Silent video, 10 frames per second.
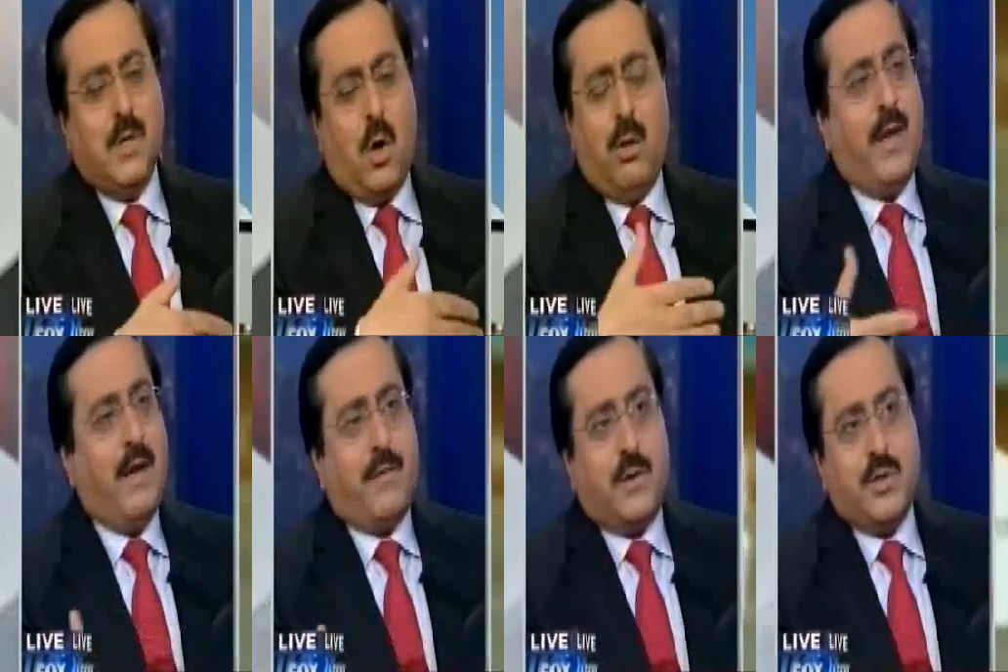All the
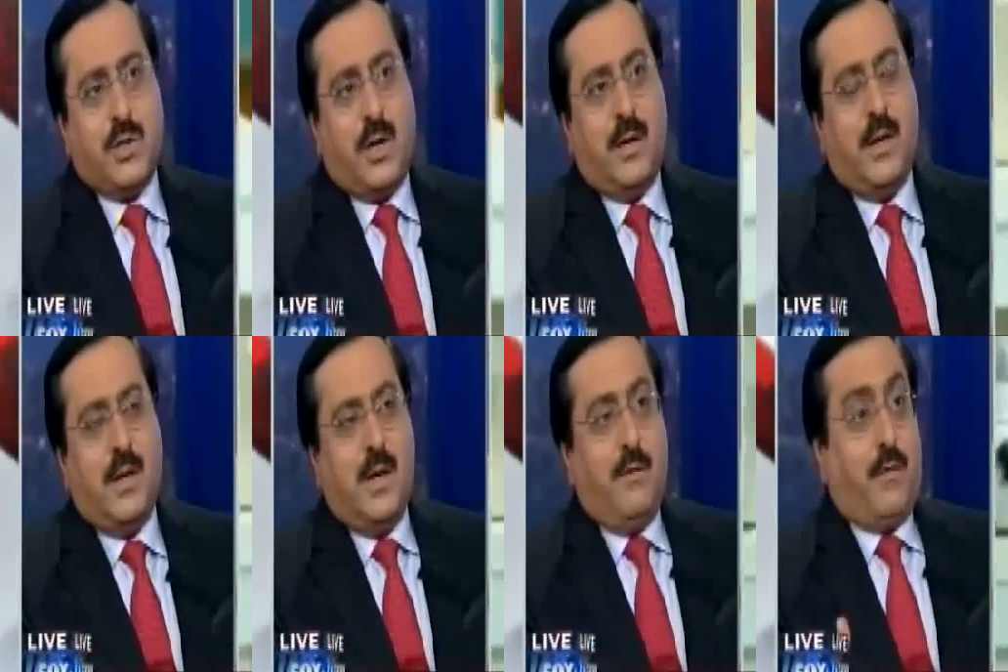efforts done,
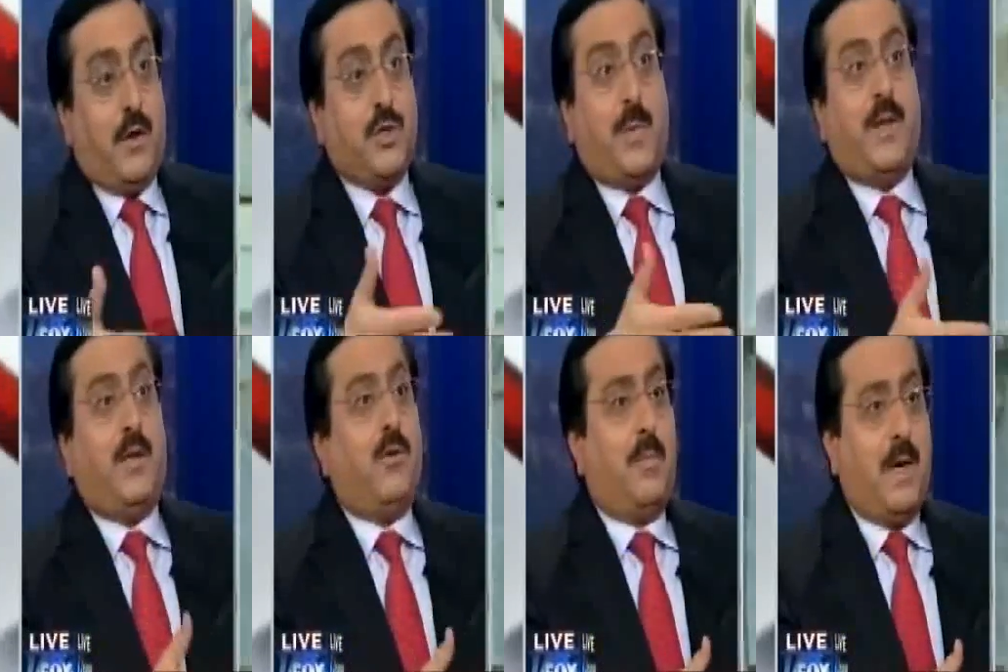first by the
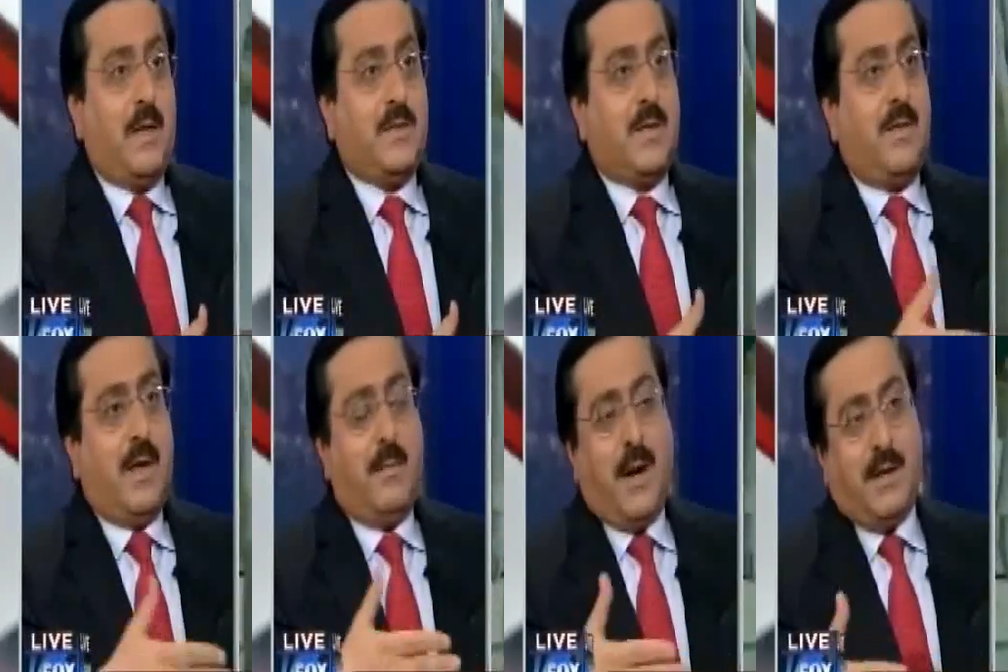Europeans and
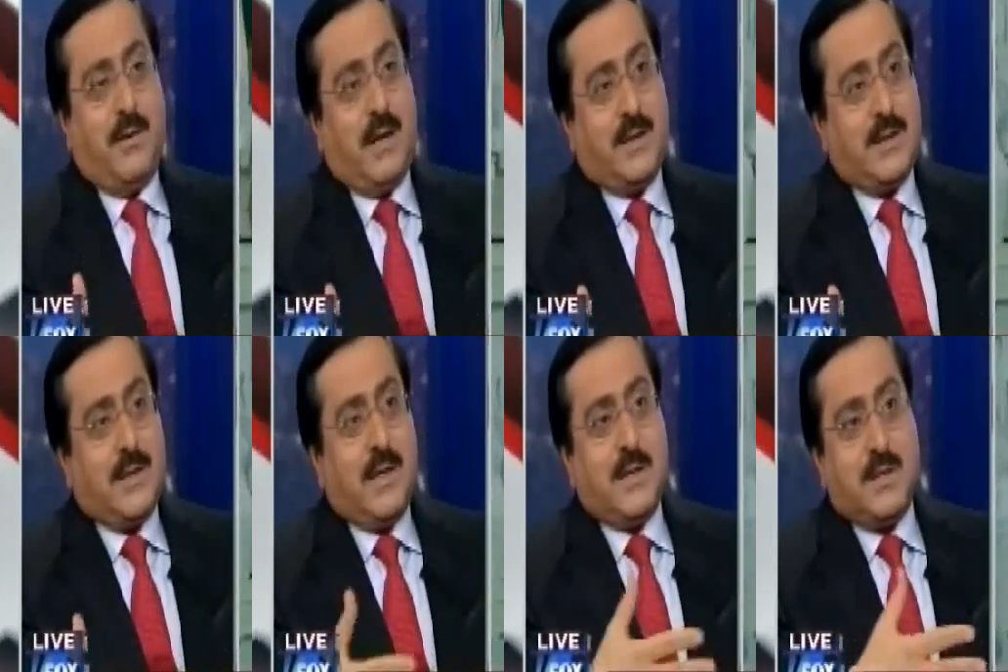then by the United
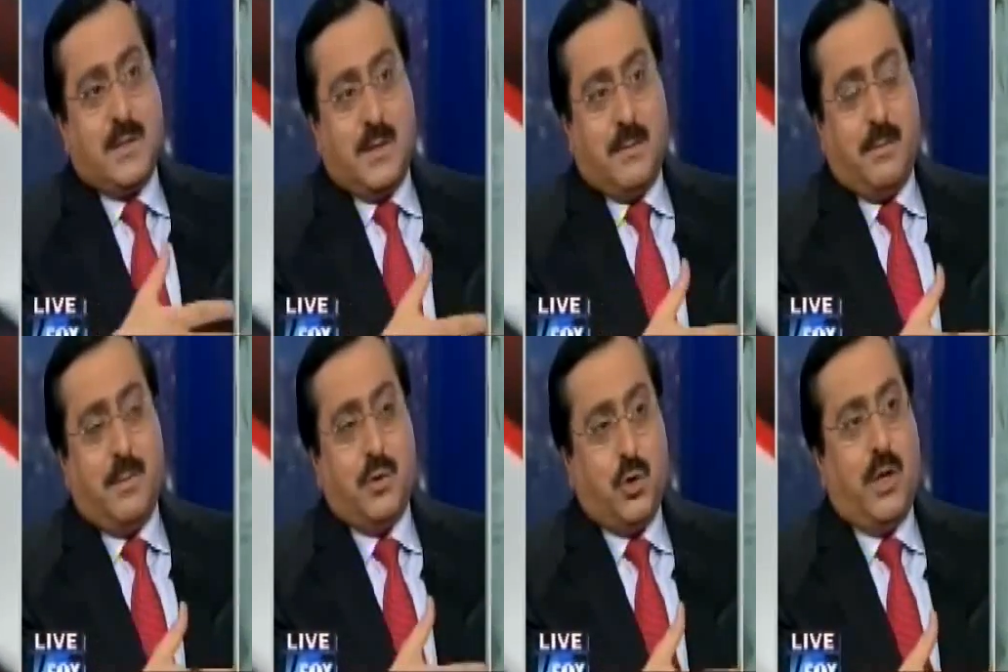States,
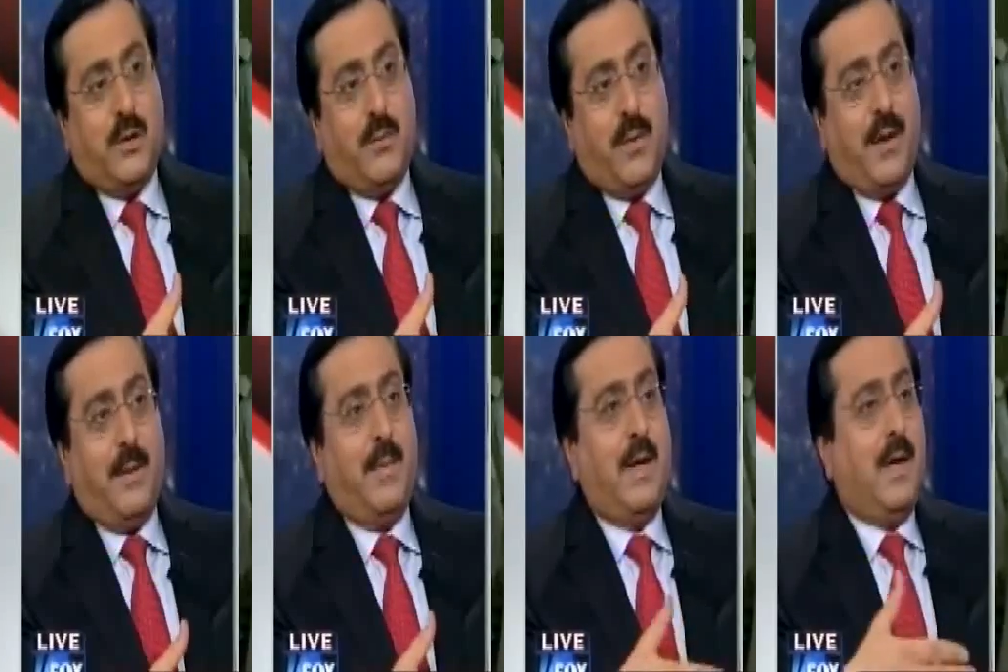joining with
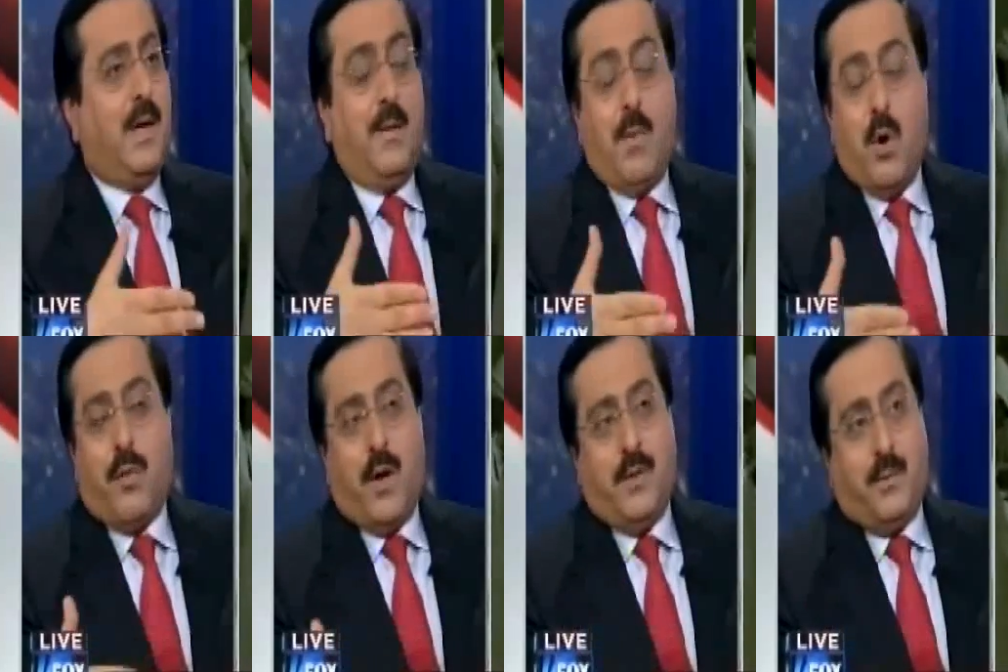them, both
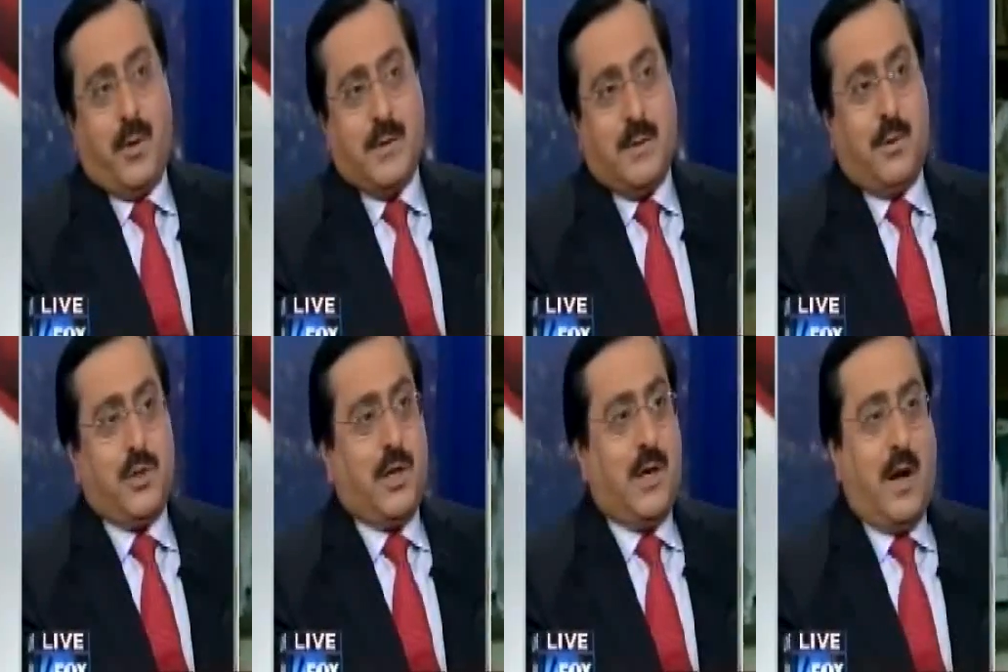under President
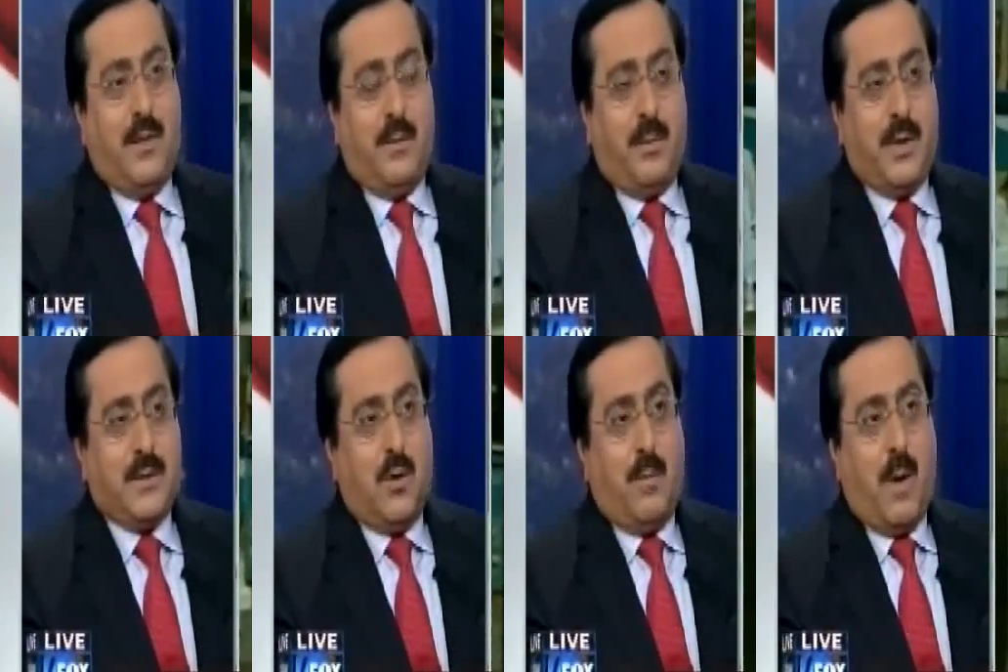Bush and under
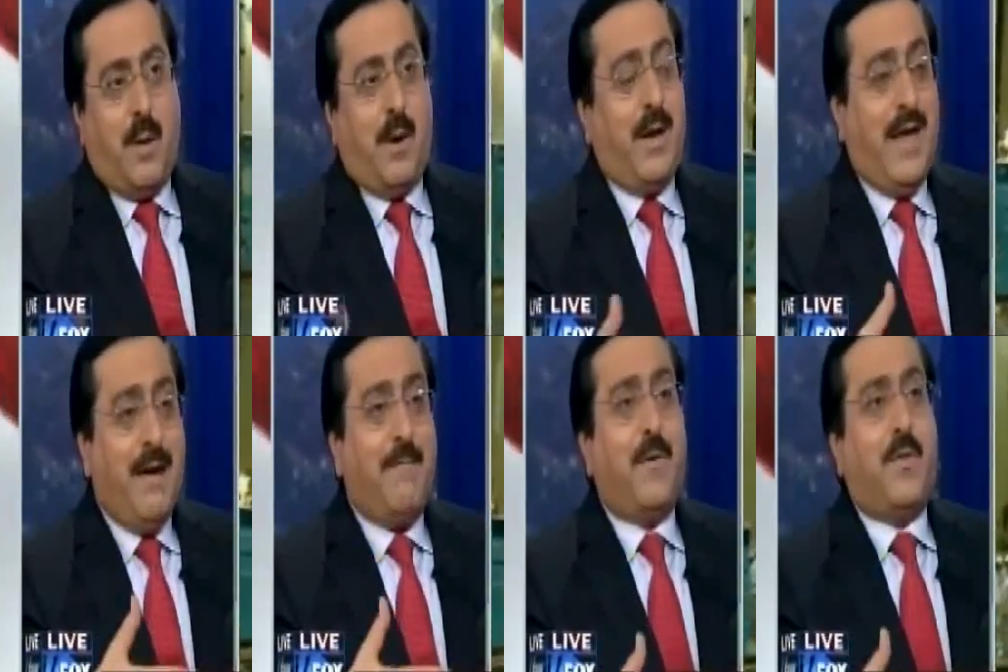President Obama,
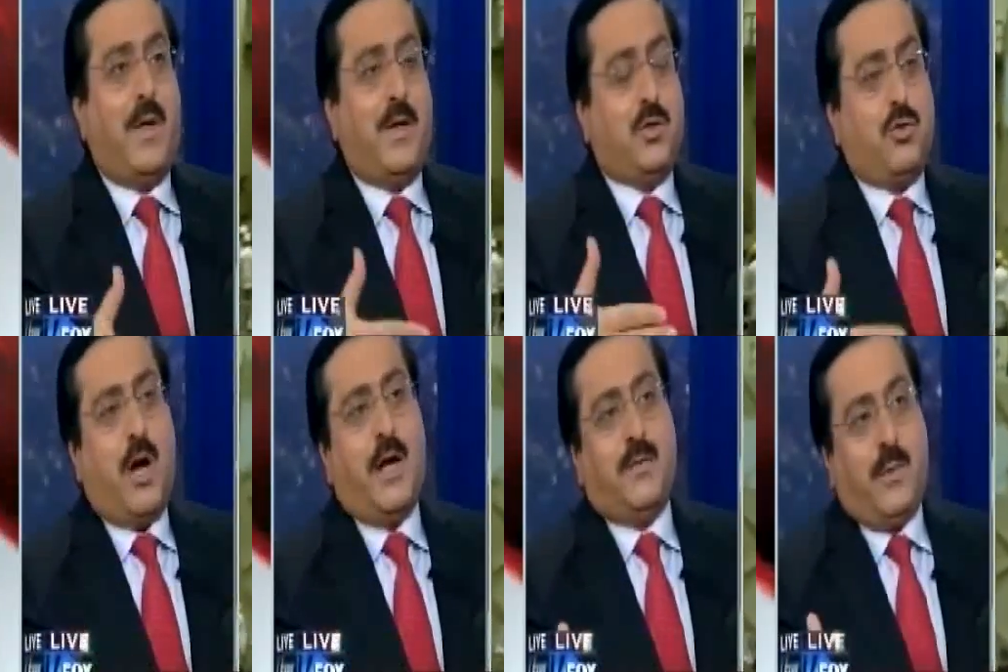everything
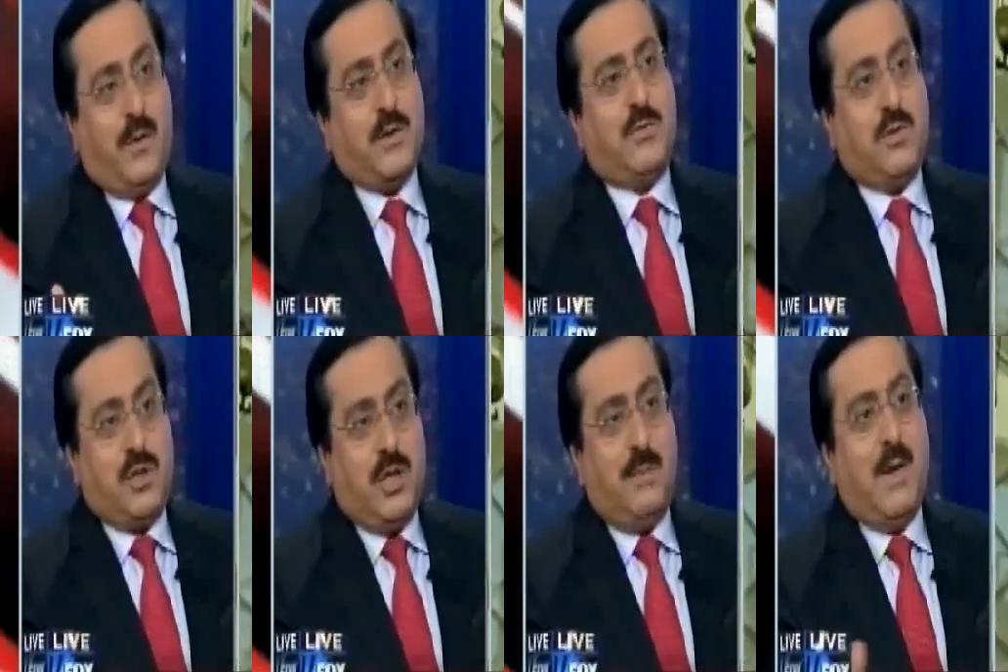tried with this
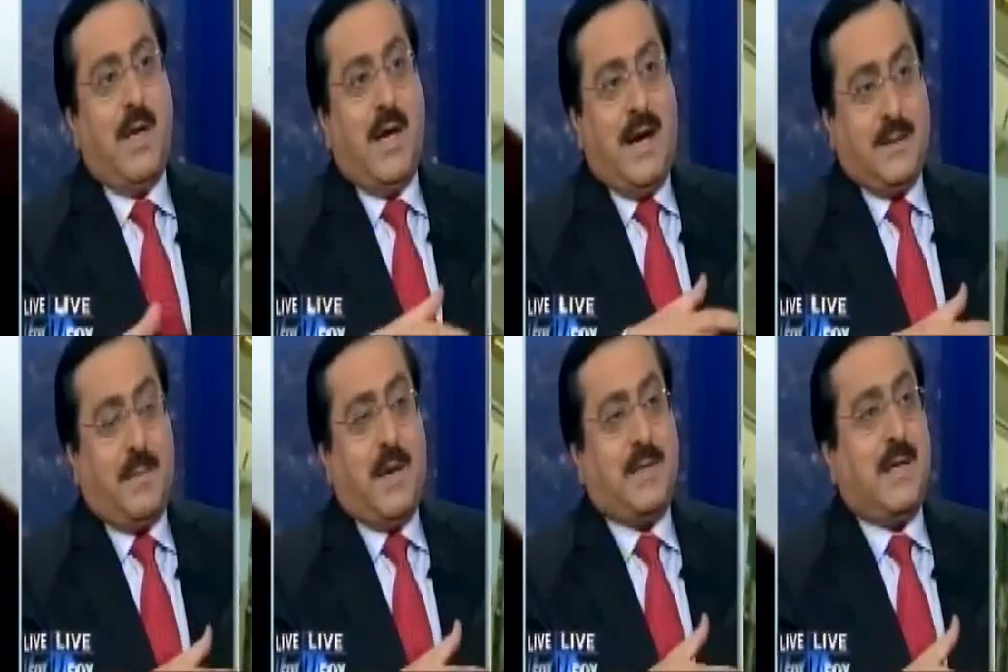regime has
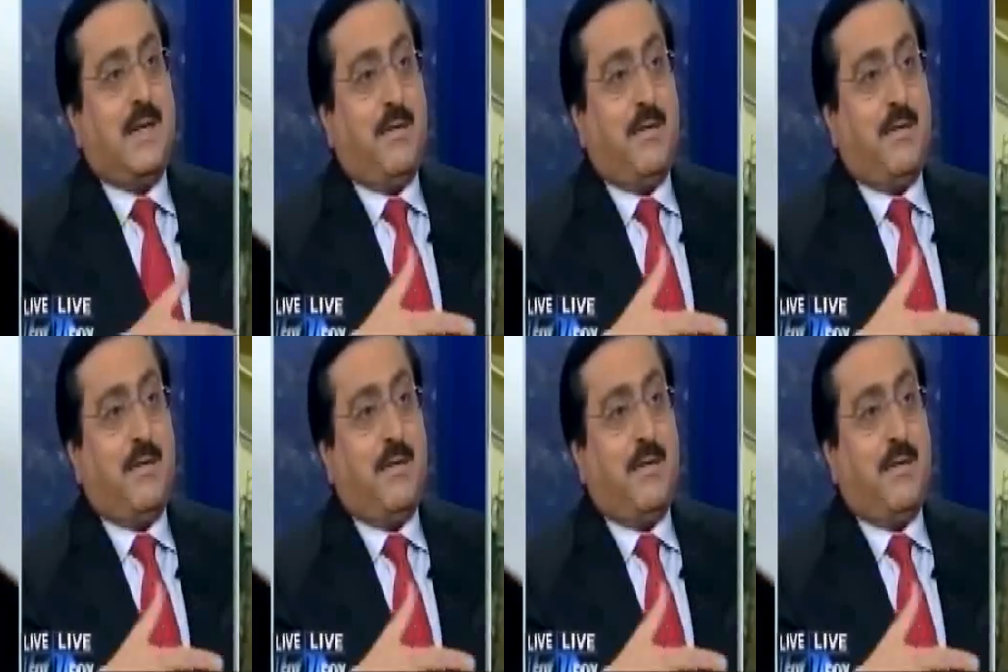basically